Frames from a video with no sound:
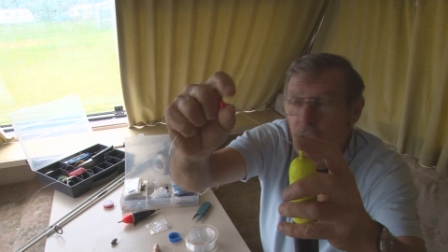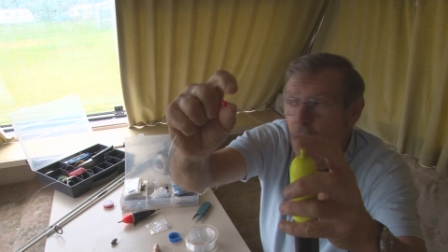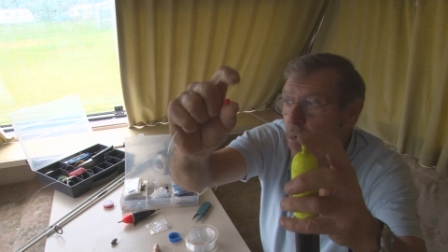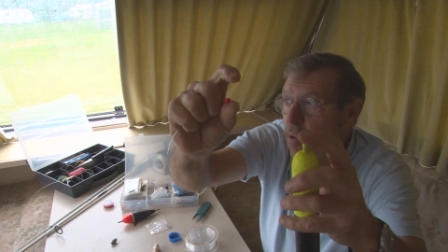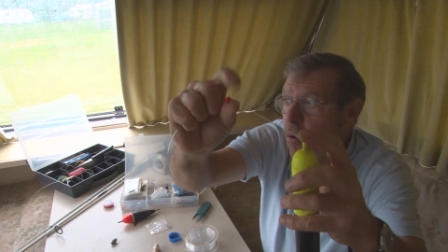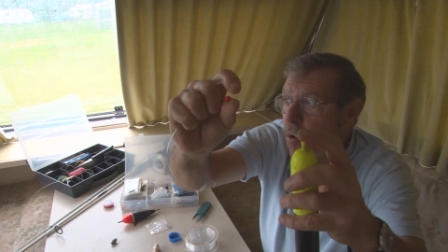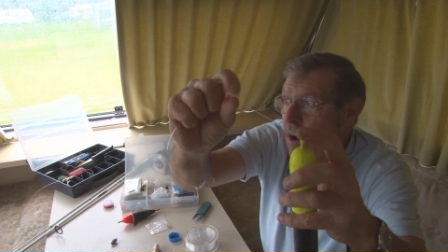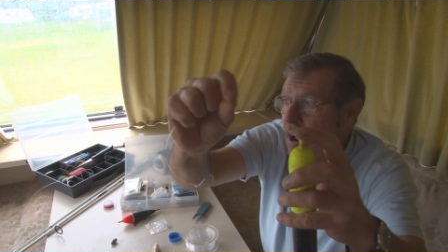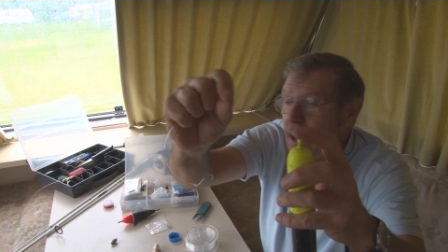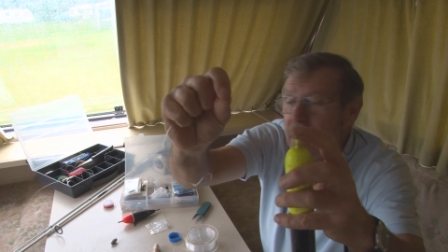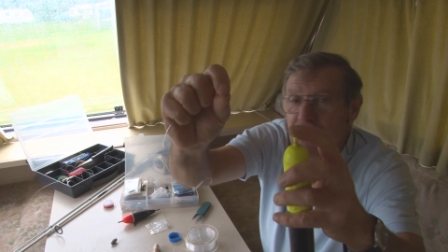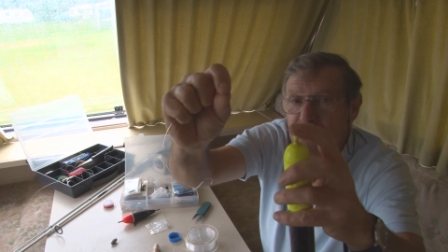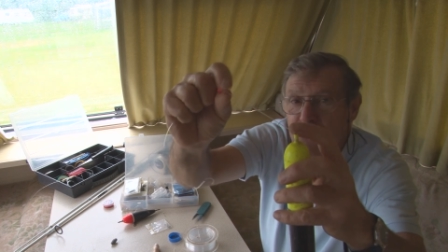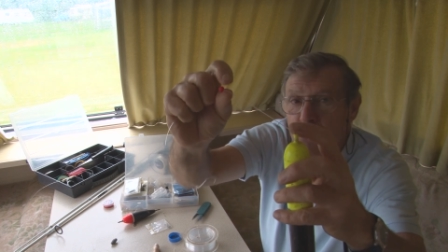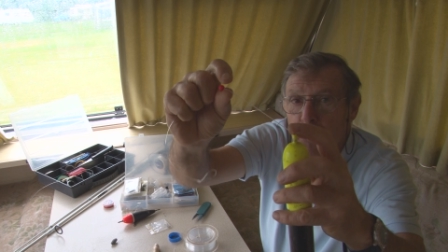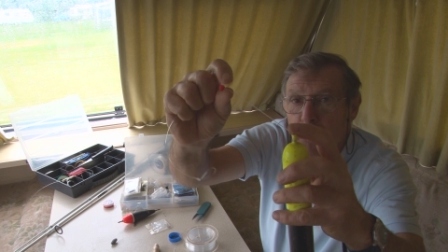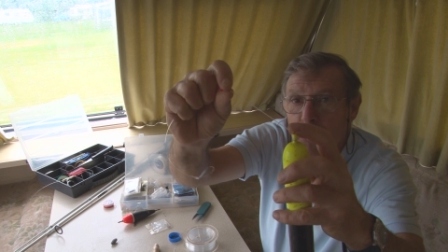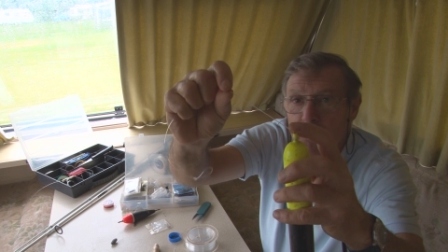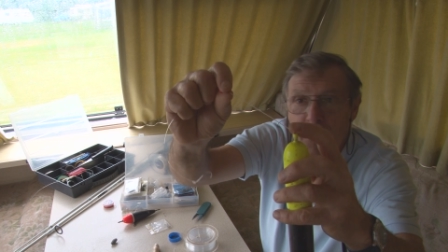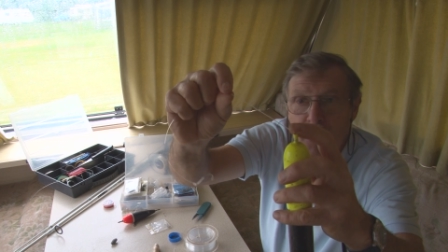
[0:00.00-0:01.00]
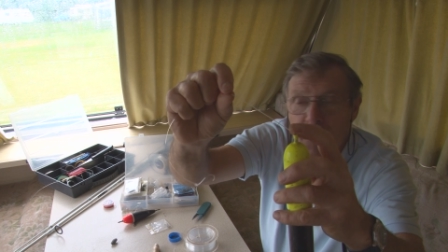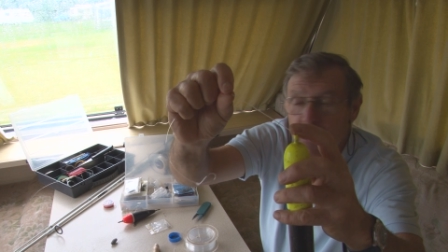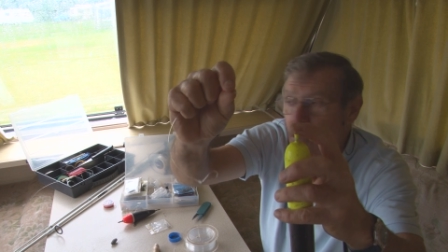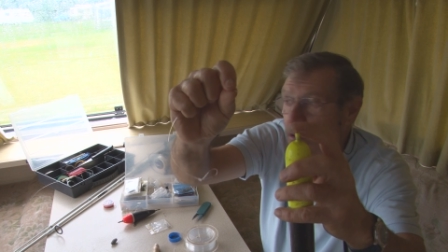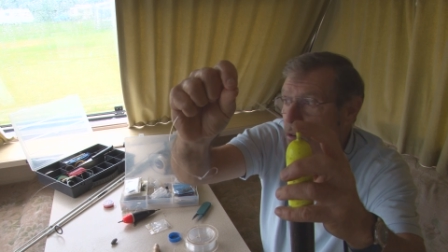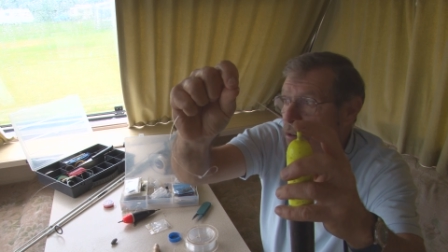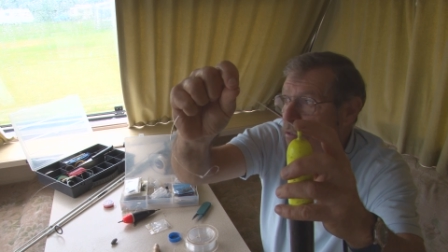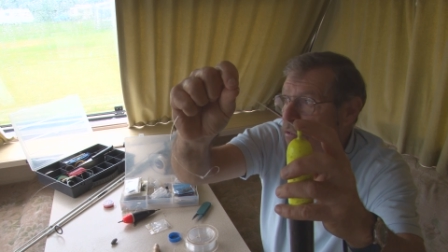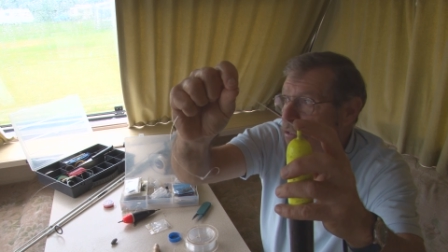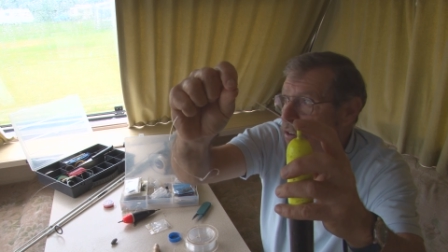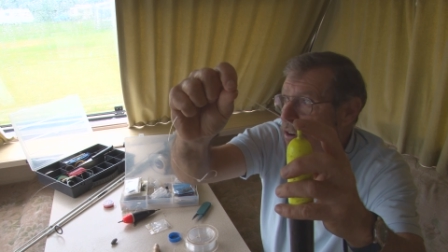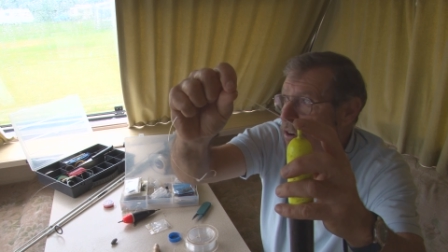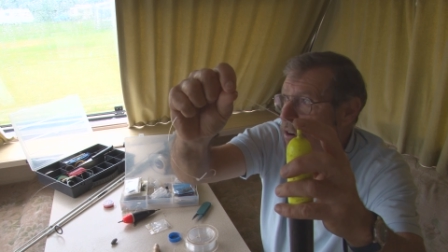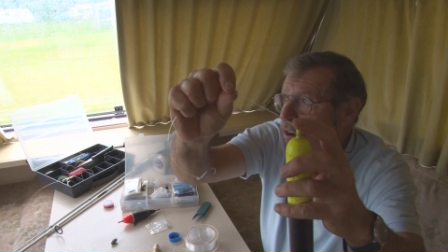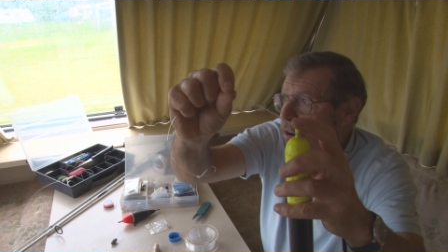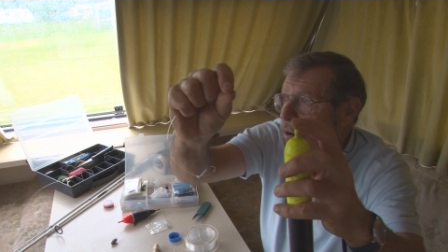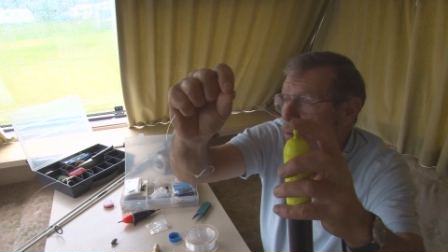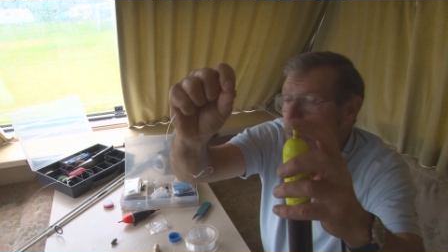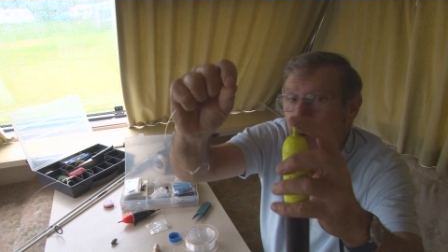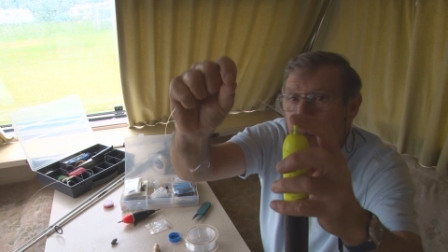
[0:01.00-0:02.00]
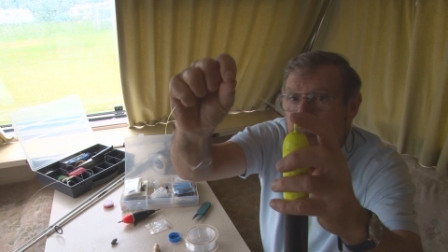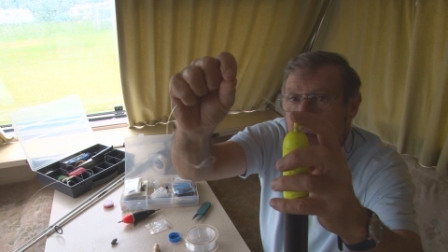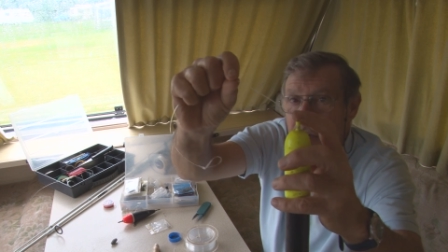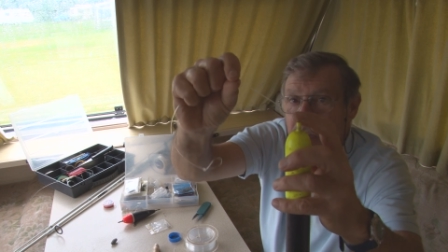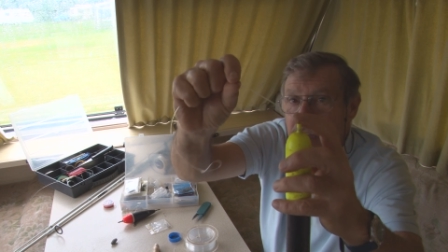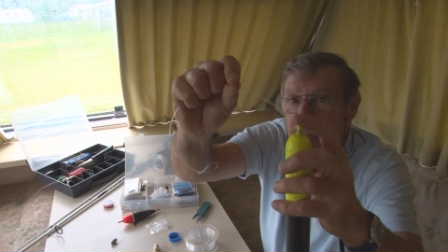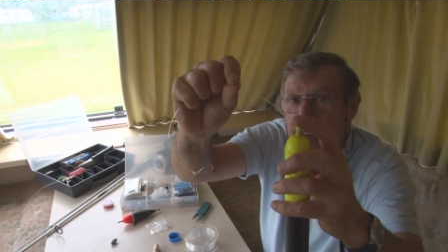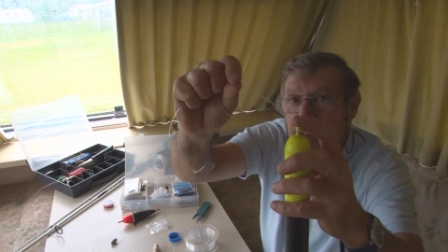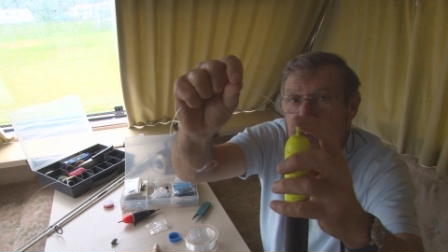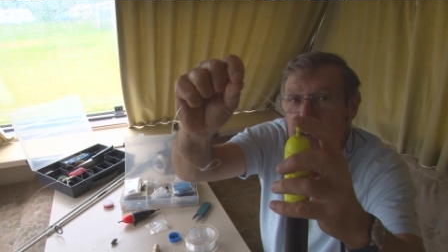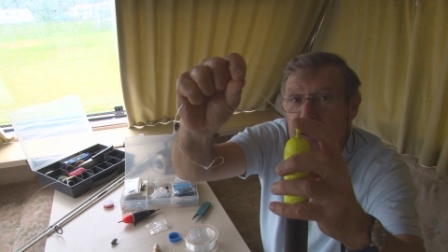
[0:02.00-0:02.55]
or any form of uh, whipping,